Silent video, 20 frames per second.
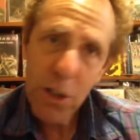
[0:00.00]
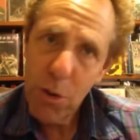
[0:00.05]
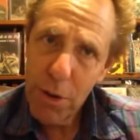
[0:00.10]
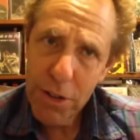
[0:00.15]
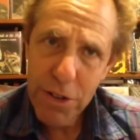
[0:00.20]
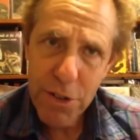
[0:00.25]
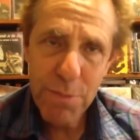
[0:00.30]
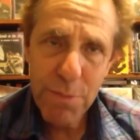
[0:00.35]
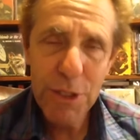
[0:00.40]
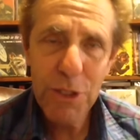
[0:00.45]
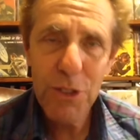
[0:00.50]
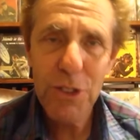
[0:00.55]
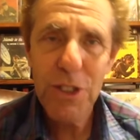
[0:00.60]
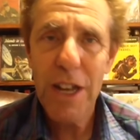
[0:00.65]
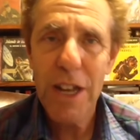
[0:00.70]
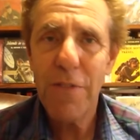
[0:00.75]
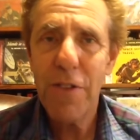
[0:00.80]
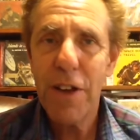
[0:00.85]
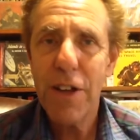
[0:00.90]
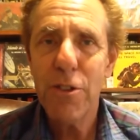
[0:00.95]
go onto the Mr.
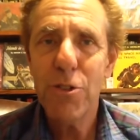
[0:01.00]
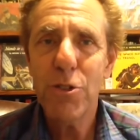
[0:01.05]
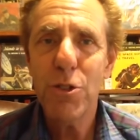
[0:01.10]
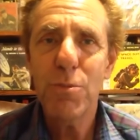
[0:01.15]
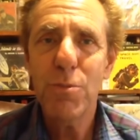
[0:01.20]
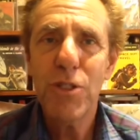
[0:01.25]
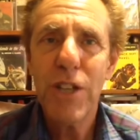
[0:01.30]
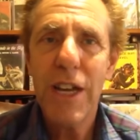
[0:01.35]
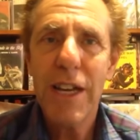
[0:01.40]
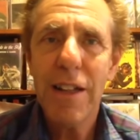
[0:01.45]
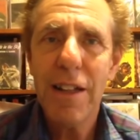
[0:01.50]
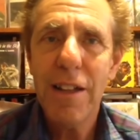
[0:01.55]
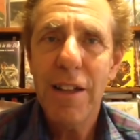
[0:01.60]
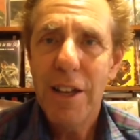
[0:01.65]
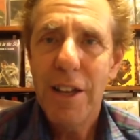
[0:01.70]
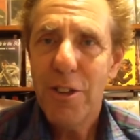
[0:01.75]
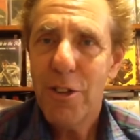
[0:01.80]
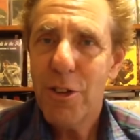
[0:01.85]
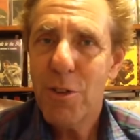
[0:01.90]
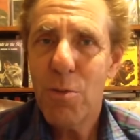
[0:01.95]
Sci Fi YouTube channel.
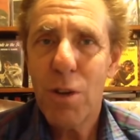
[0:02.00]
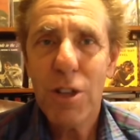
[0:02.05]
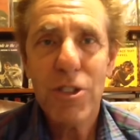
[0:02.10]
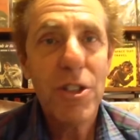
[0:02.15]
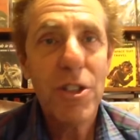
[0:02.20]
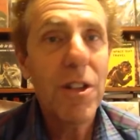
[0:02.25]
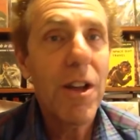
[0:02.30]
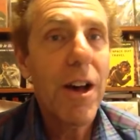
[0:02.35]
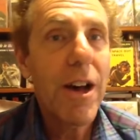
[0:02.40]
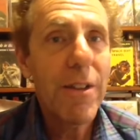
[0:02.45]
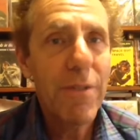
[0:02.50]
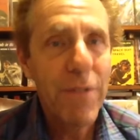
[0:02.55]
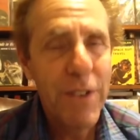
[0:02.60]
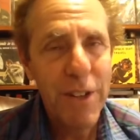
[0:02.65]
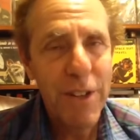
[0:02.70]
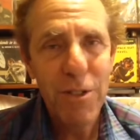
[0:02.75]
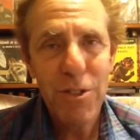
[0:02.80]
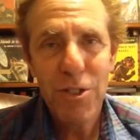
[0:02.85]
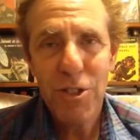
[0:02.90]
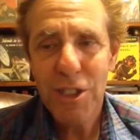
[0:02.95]
You can watch a lot of
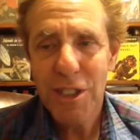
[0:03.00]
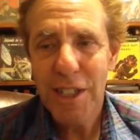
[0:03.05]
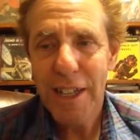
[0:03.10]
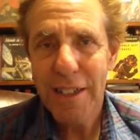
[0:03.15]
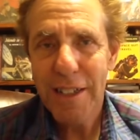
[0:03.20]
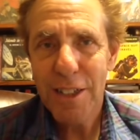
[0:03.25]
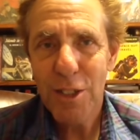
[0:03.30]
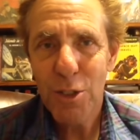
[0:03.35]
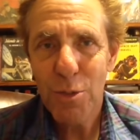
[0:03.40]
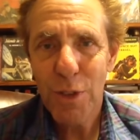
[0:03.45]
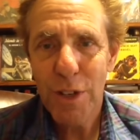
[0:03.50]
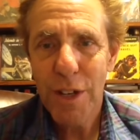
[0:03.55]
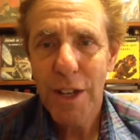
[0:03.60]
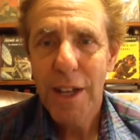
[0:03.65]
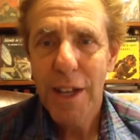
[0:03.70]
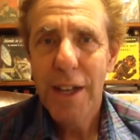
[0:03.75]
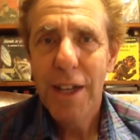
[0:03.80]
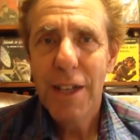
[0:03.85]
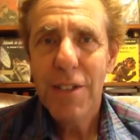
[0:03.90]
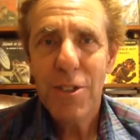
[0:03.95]
videos just like this one.
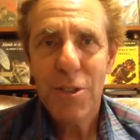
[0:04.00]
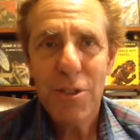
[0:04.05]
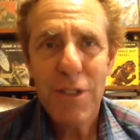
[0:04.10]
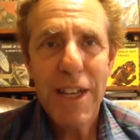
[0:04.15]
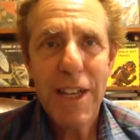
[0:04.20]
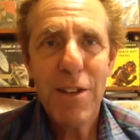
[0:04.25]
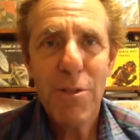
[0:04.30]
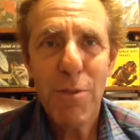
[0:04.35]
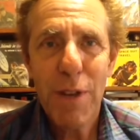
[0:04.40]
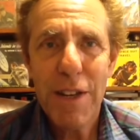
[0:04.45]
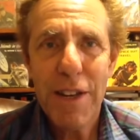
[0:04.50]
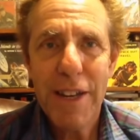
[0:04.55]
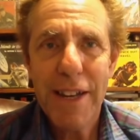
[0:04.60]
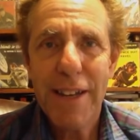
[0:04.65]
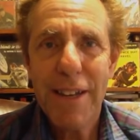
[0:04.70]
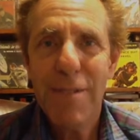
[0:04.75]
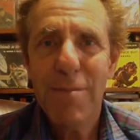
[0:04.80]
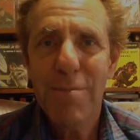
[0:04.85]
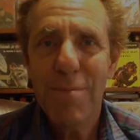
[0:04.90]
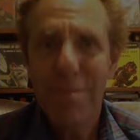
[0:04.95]
So take it away, Nick.